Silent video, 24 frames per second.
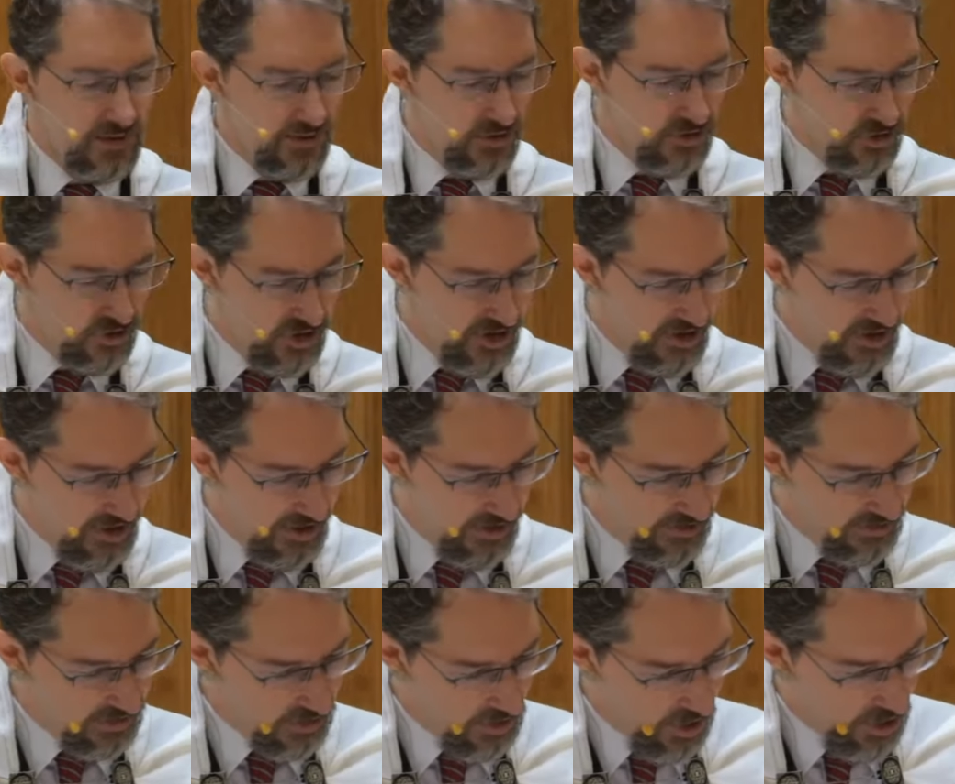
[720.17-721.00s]
She
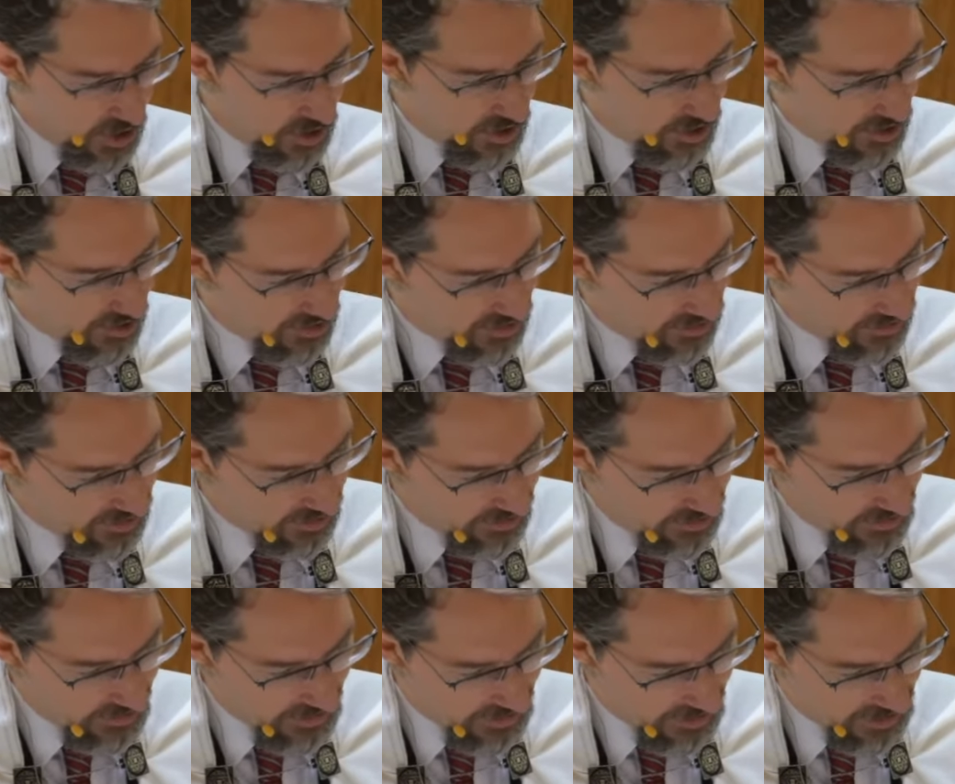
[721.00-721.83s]
is called
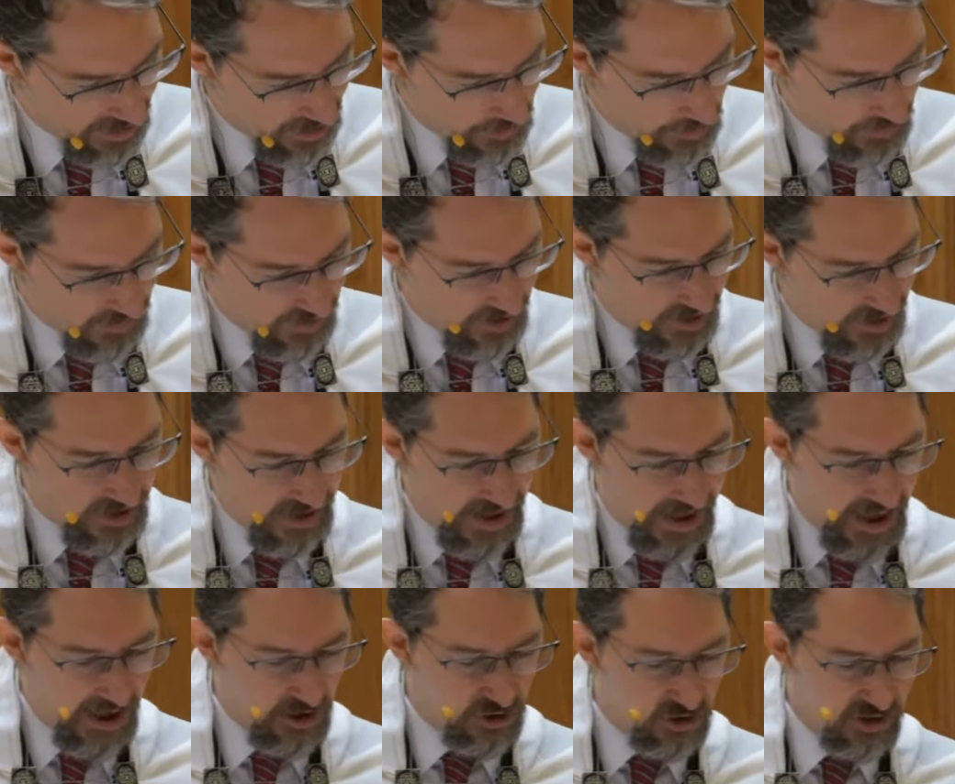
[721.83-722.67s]
an
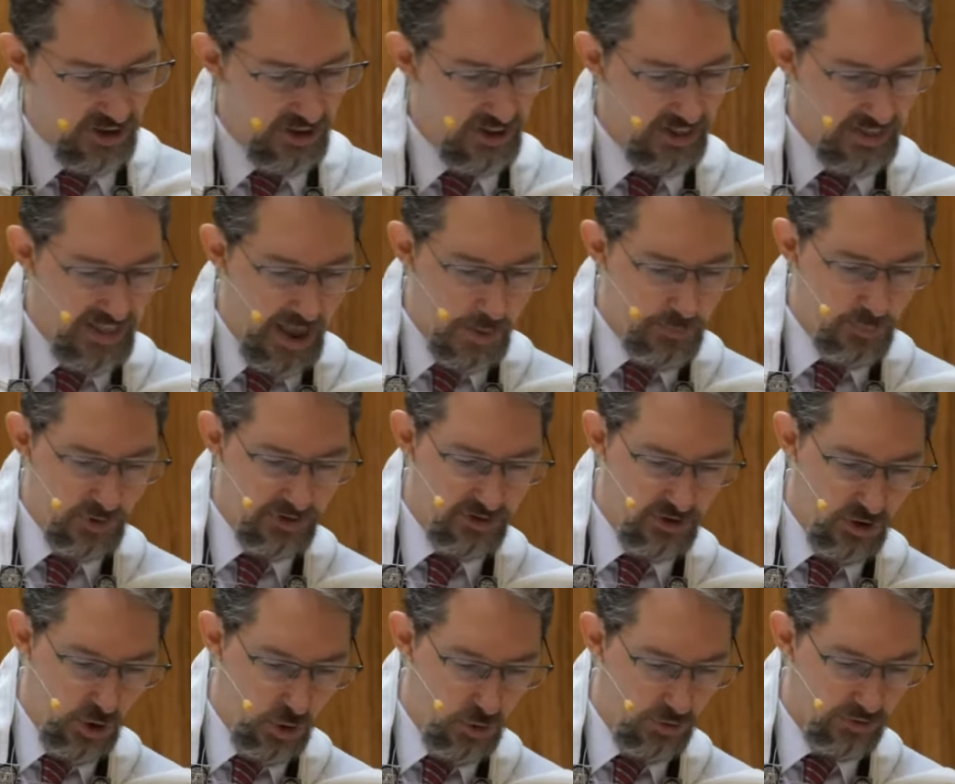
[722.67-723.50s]
Eshet
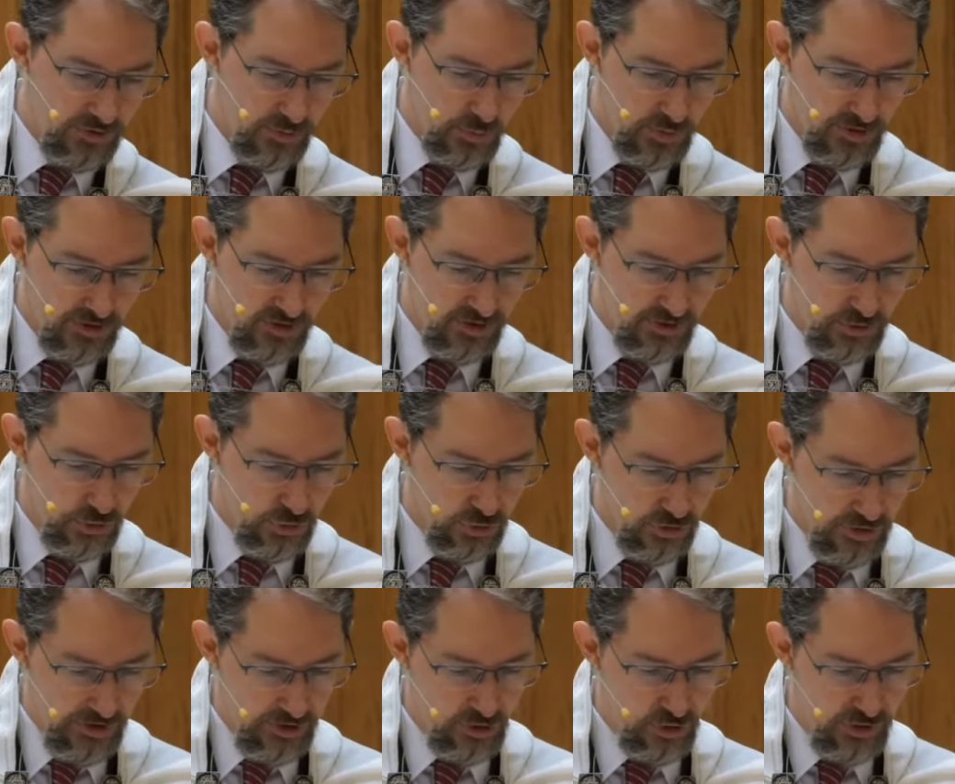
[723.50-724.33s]
Lapidot, which is
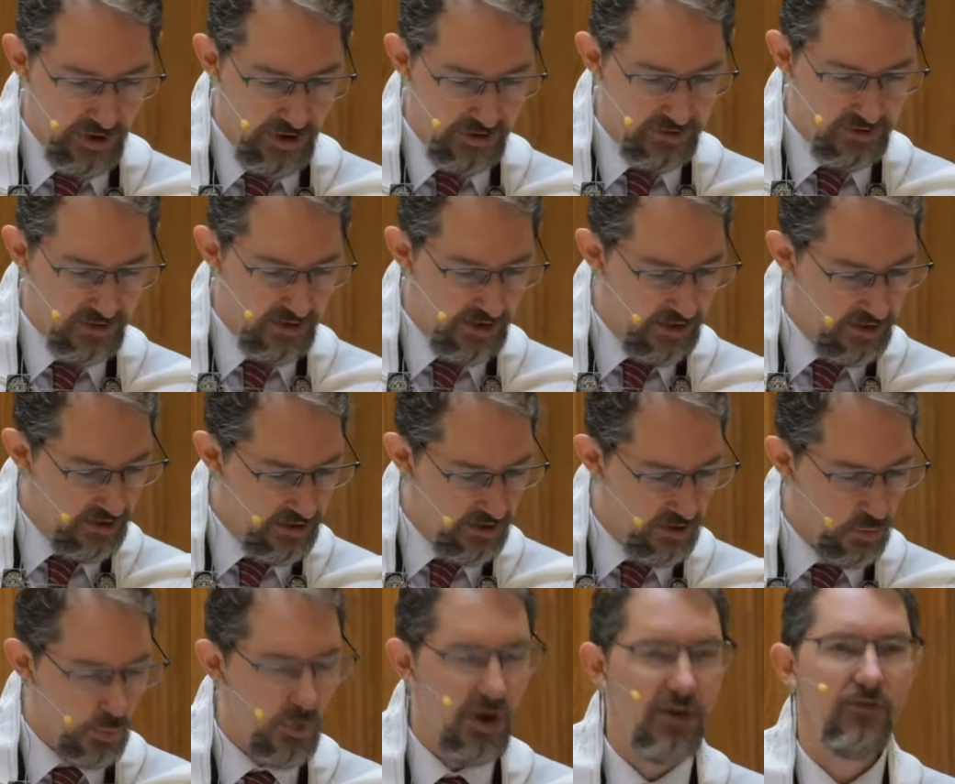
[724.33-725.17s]
usually
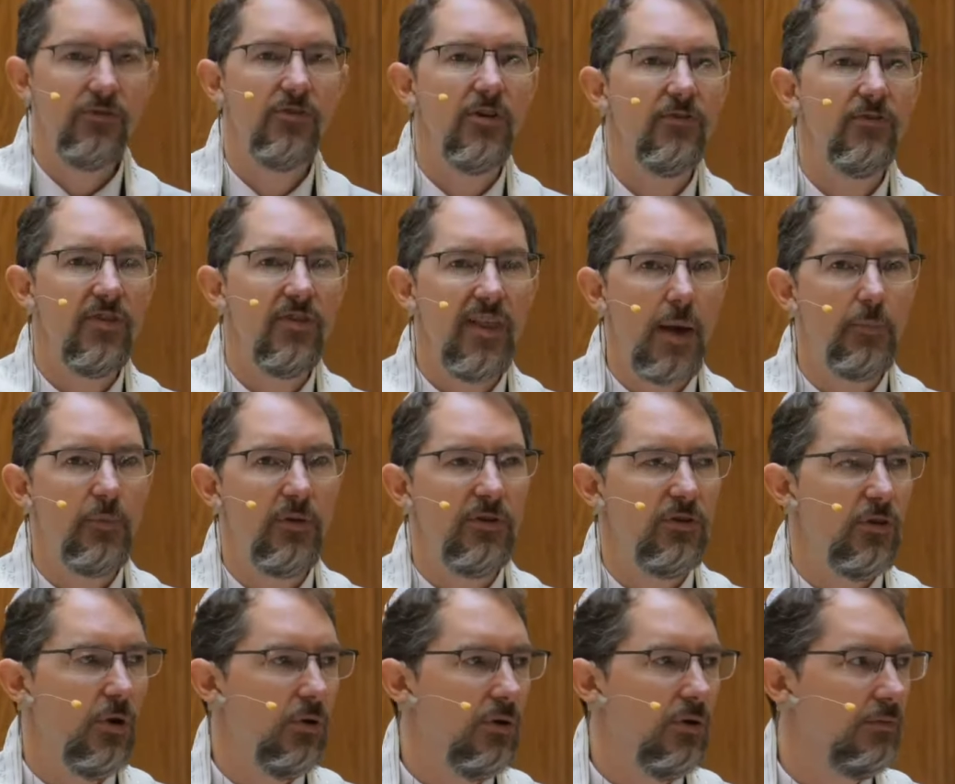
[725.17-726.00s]
translated the wife of
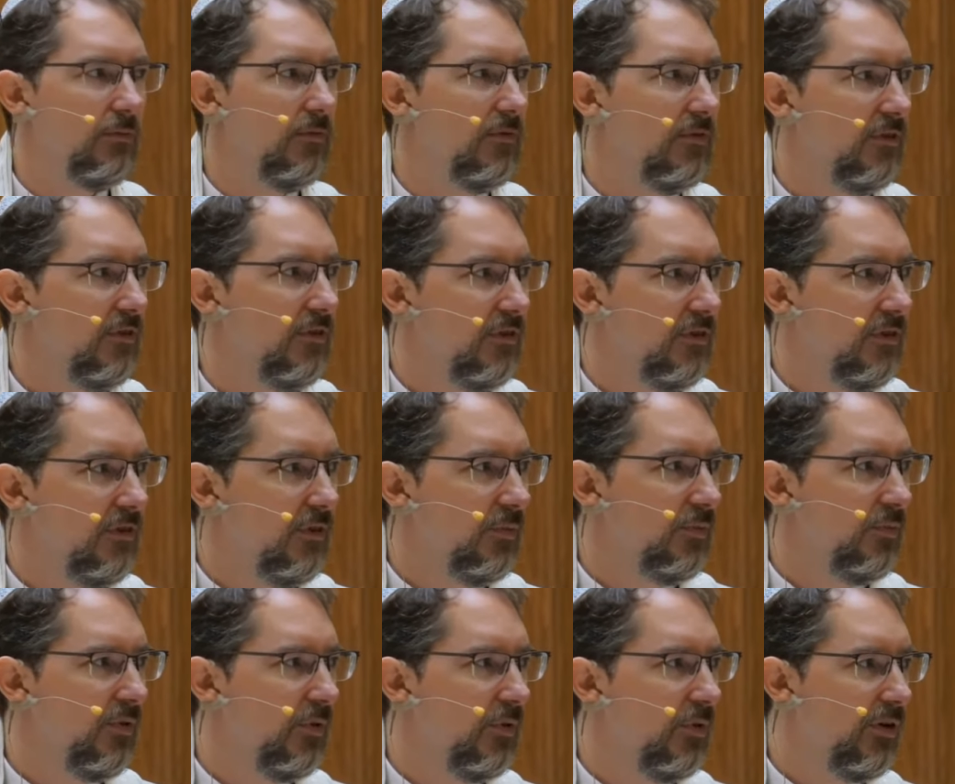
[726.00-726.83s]
Lapidot,
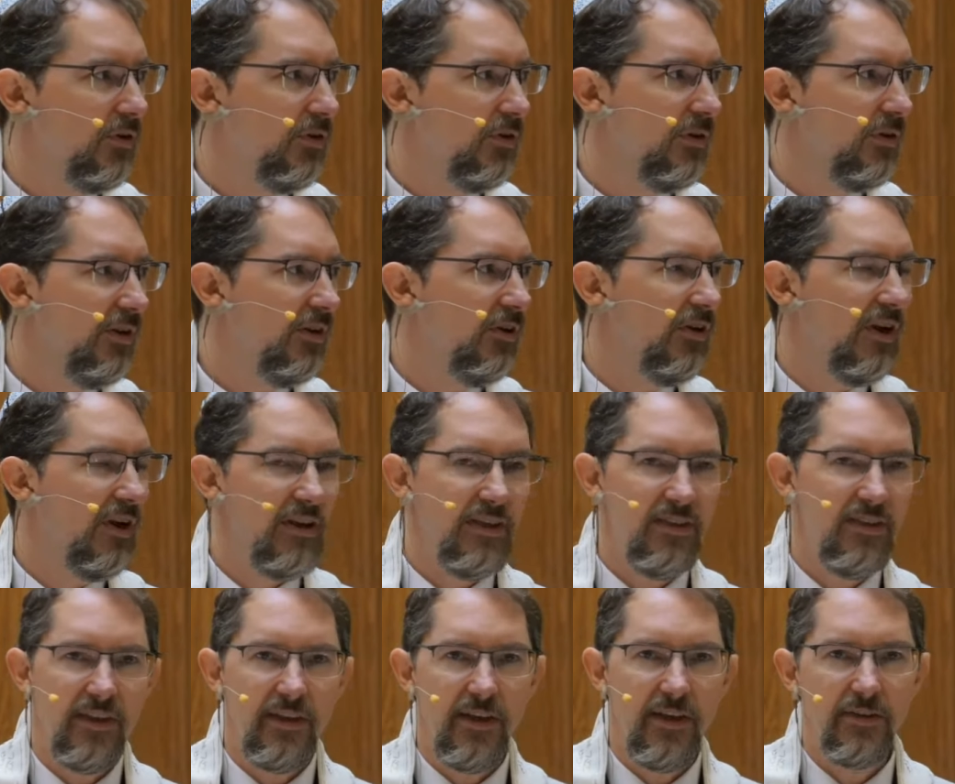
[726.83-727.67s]
but we don't hear
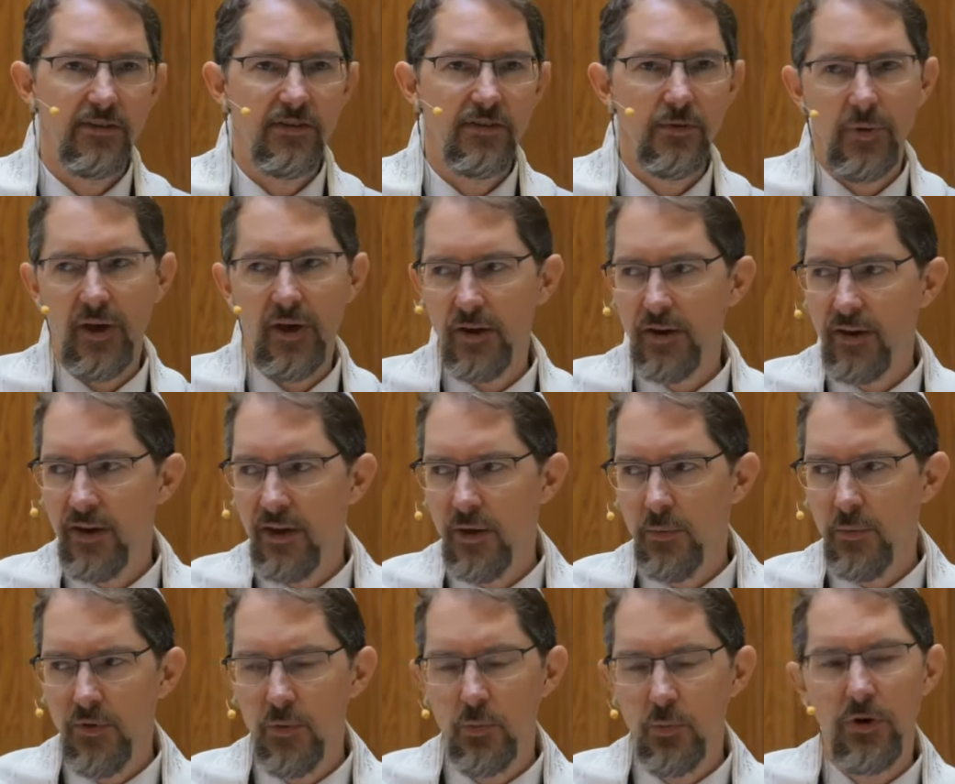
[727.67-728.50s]
anything else about
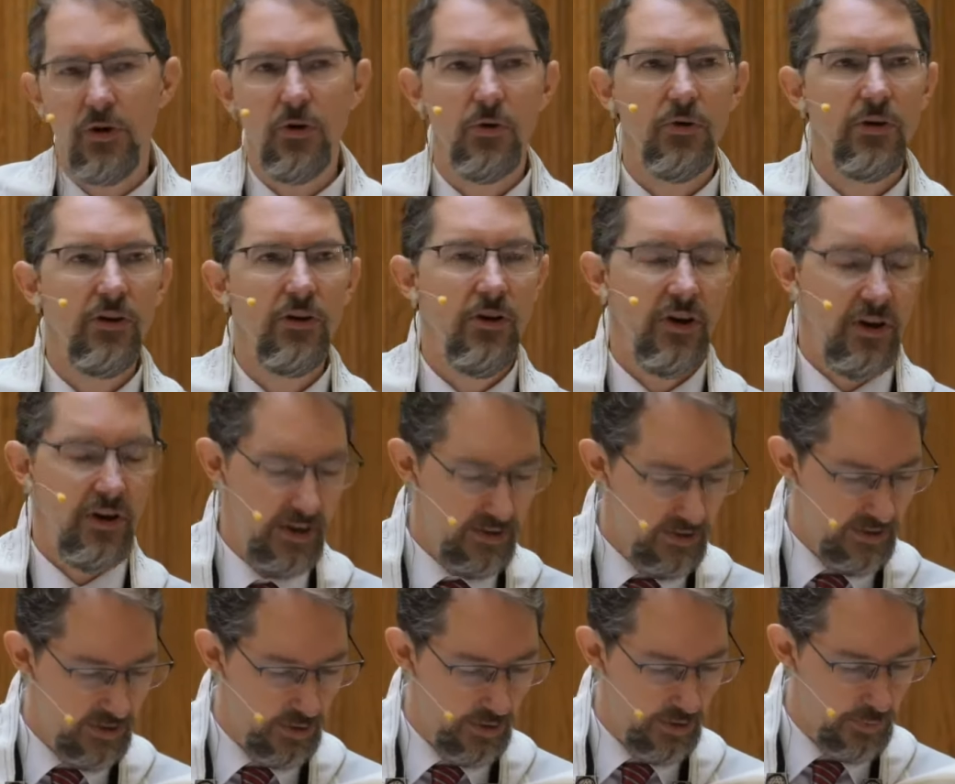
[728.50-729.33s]
him, and we don't hear
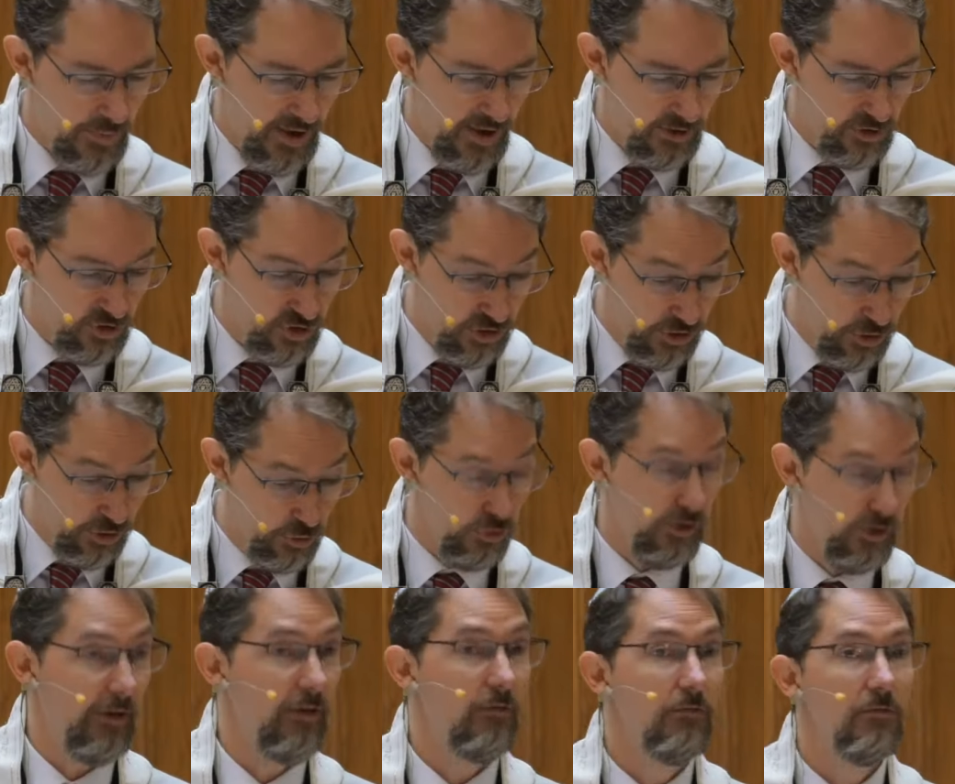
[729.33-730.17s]
anything about
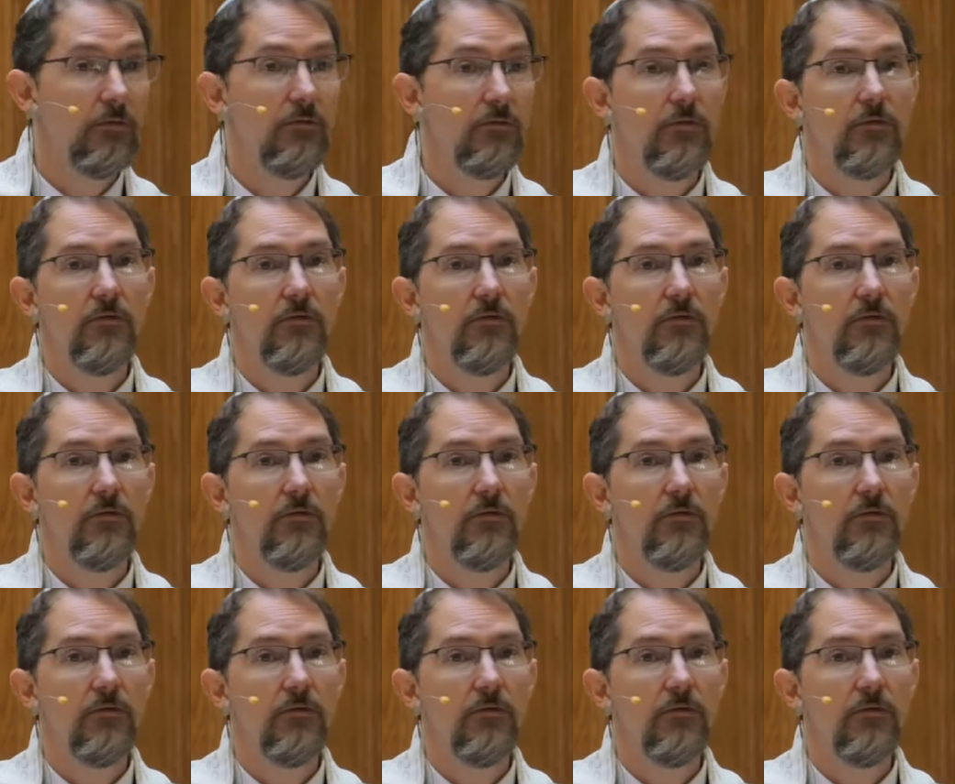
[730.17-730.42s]
children.